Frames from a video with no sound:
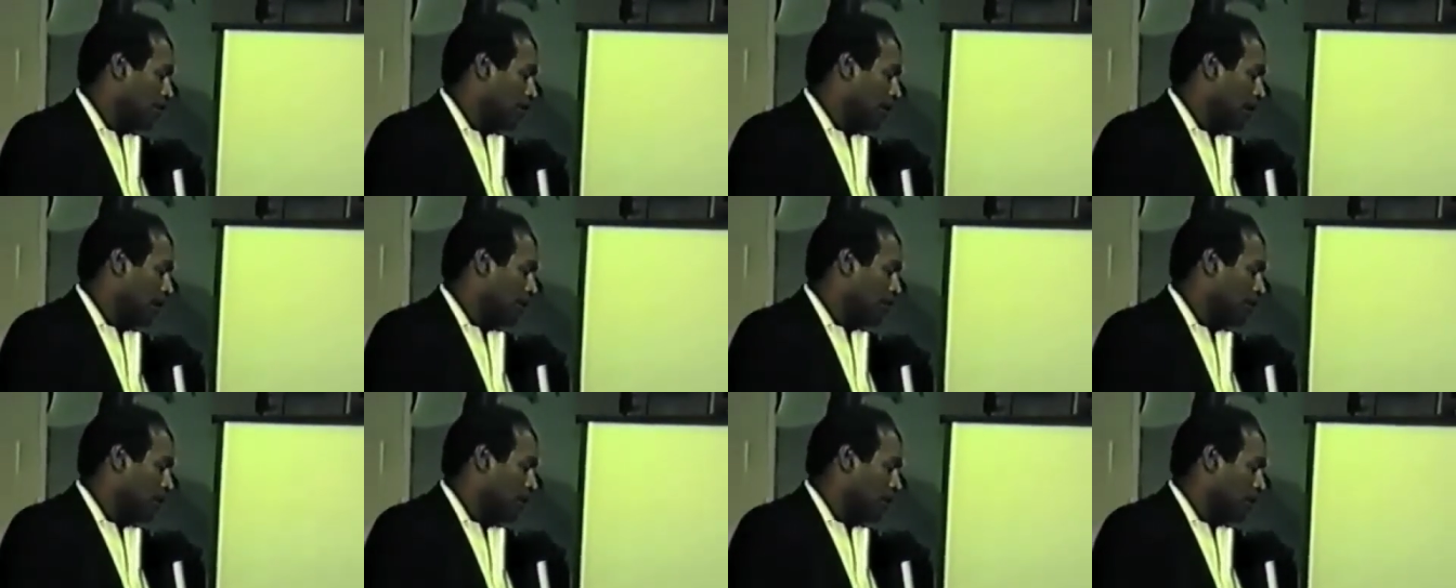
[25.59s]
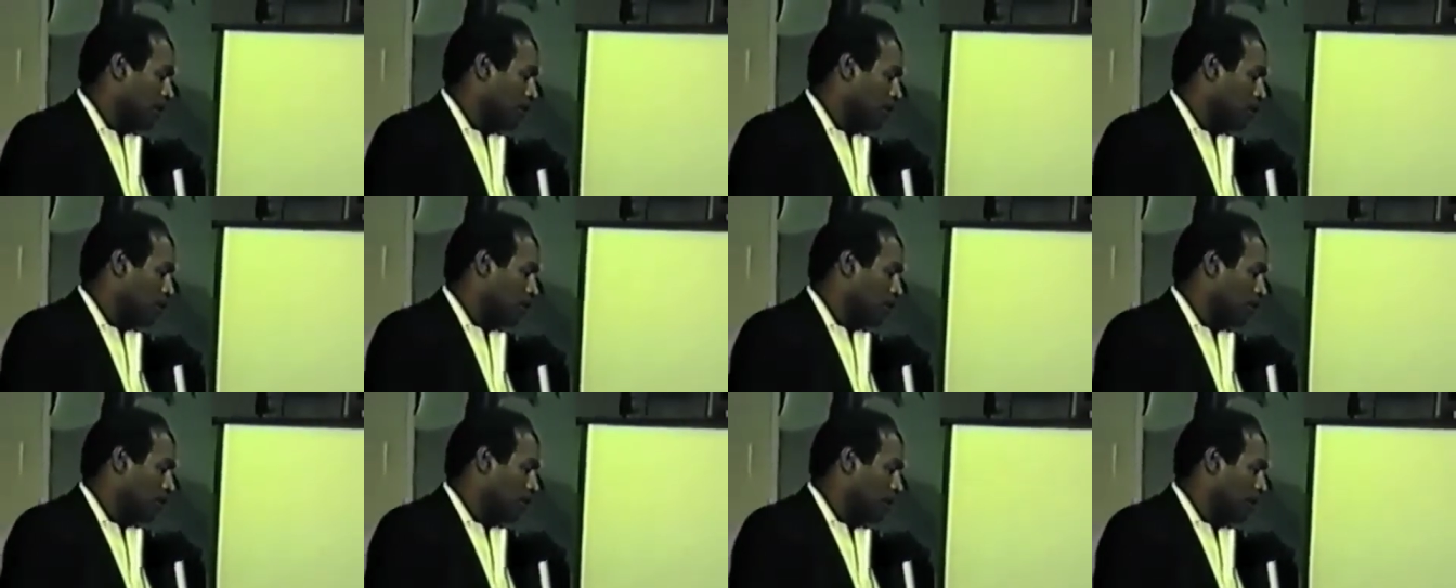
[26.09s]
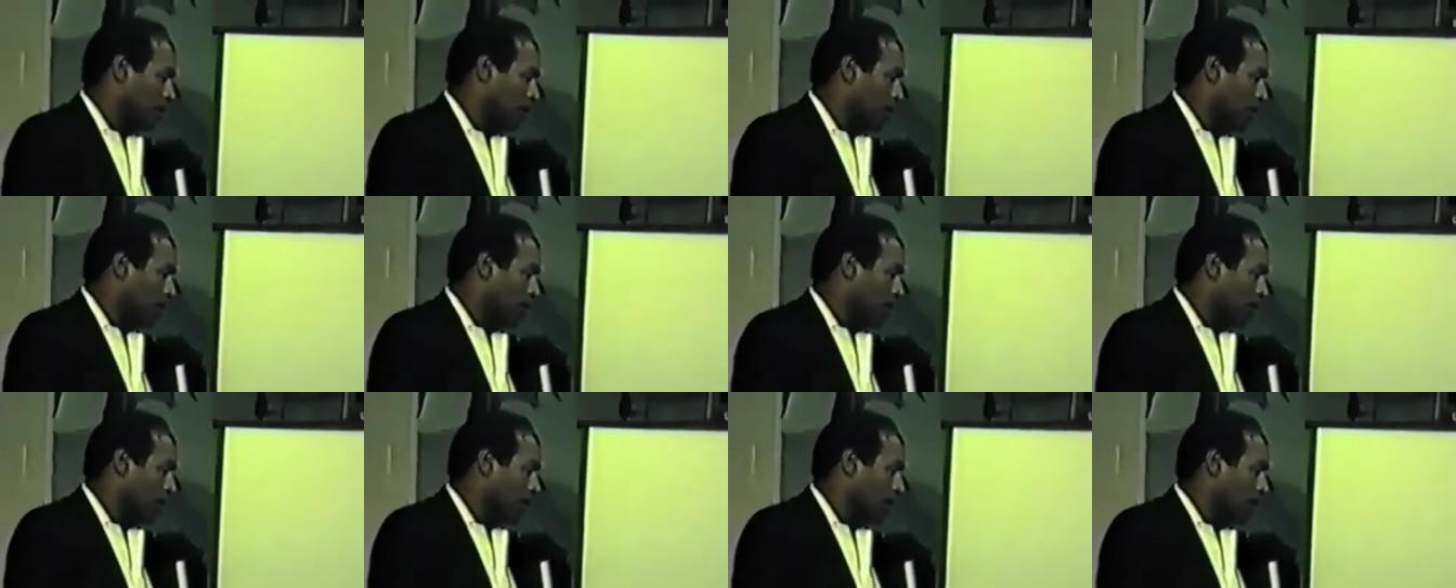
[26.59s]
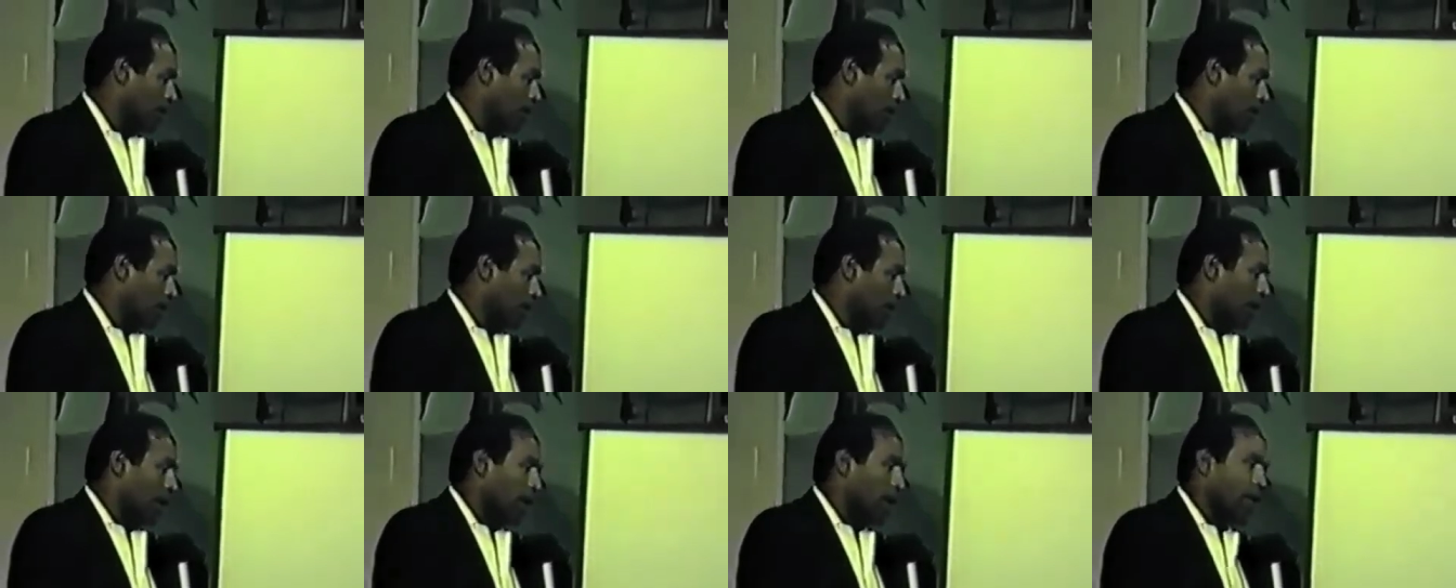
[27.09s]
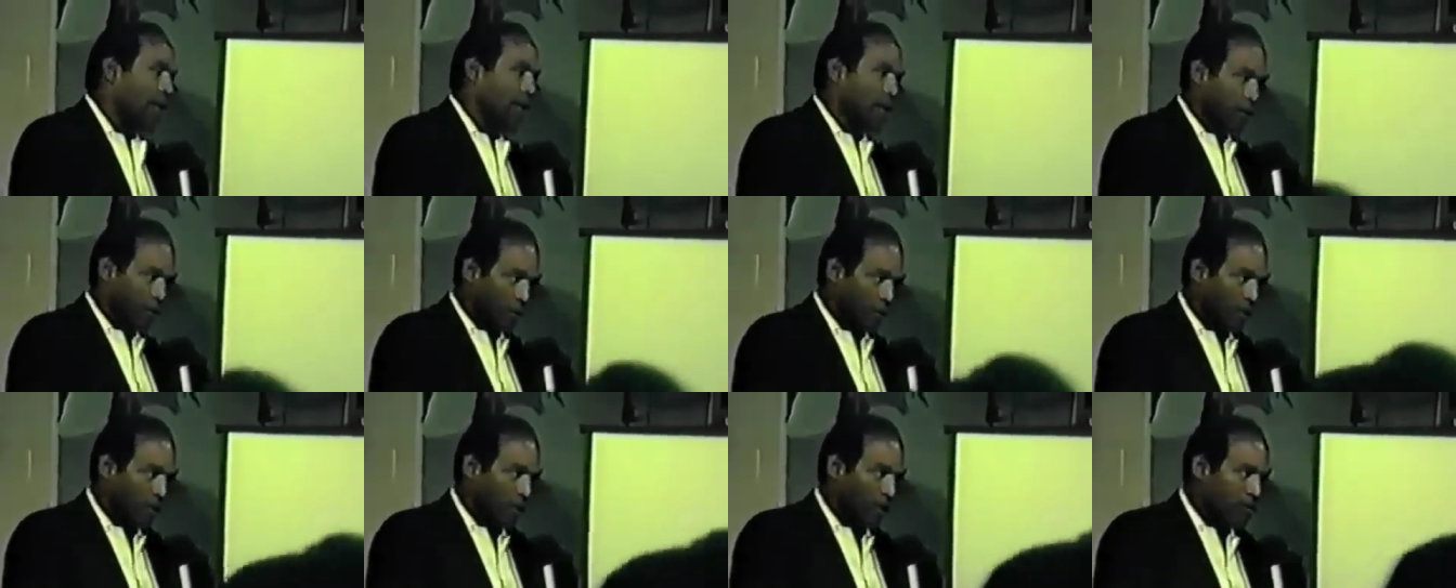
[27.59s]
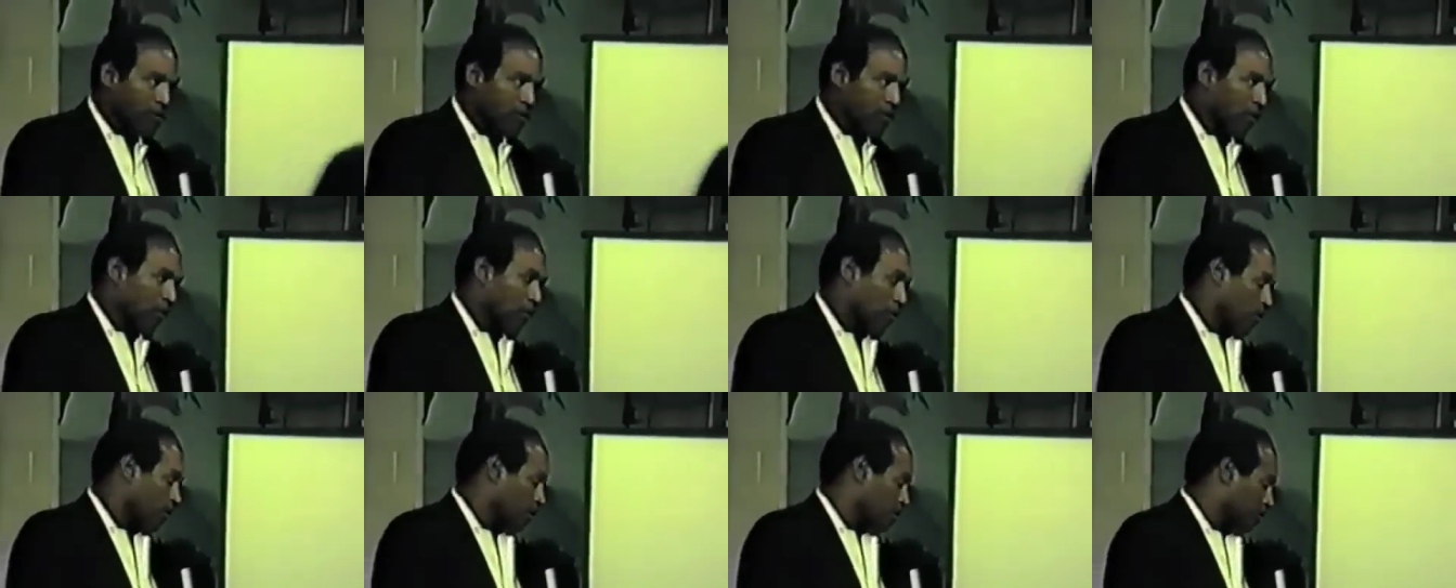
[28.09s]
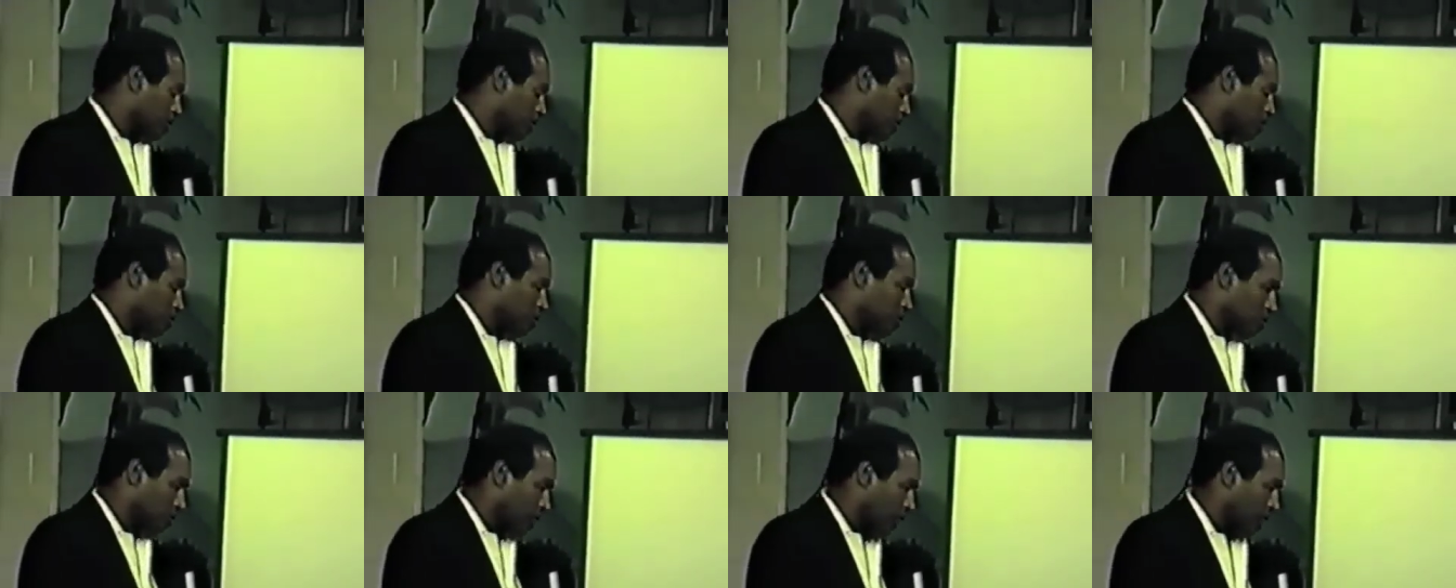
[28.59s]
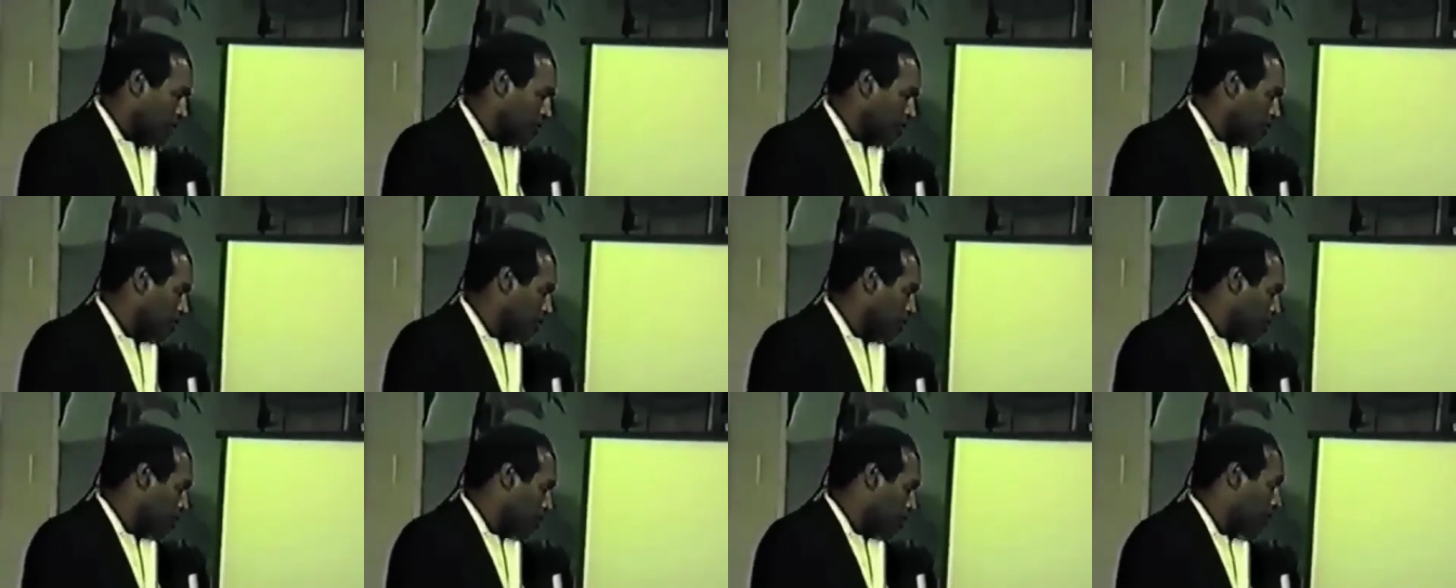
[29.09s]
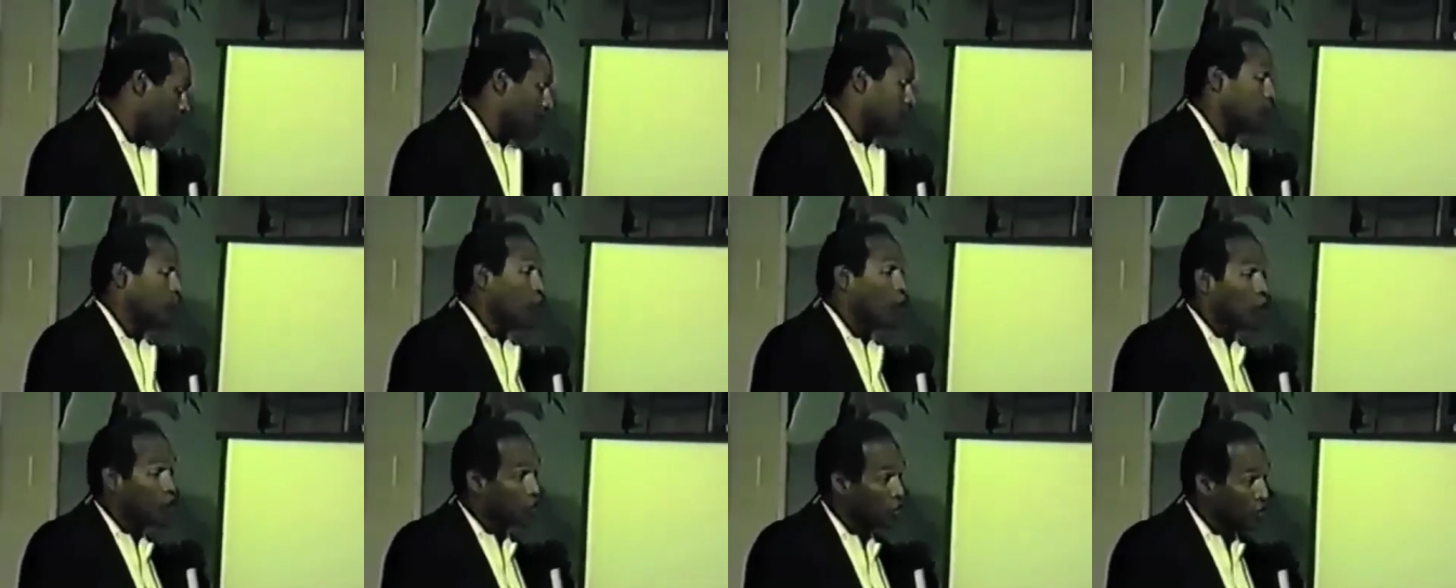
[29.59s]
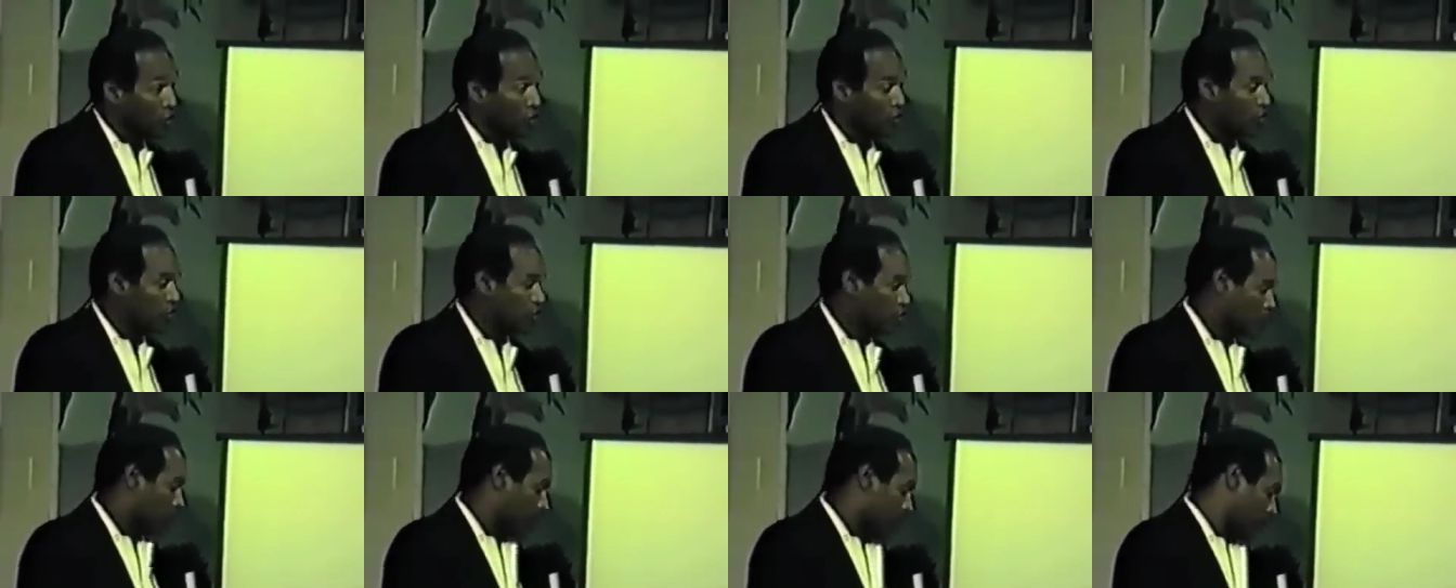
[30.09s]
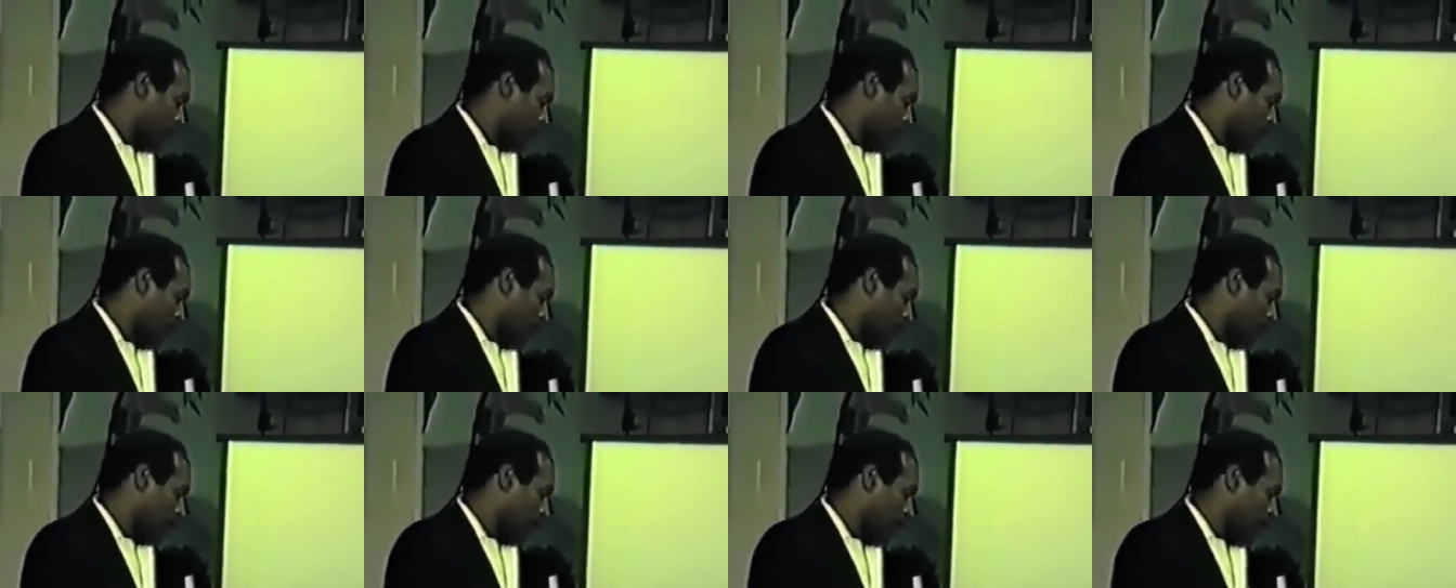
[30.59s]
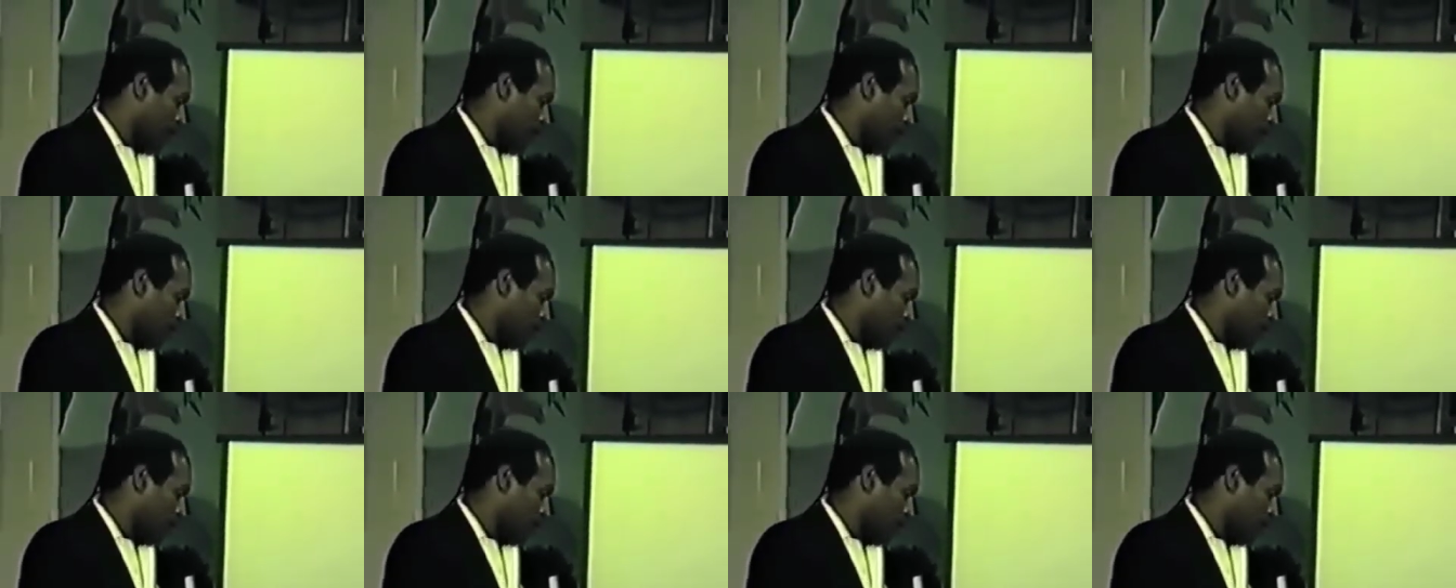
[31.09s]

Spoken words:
My mother told me that, in her case, the Lord Jesus Christ, in her case, or Jesus Christ, I've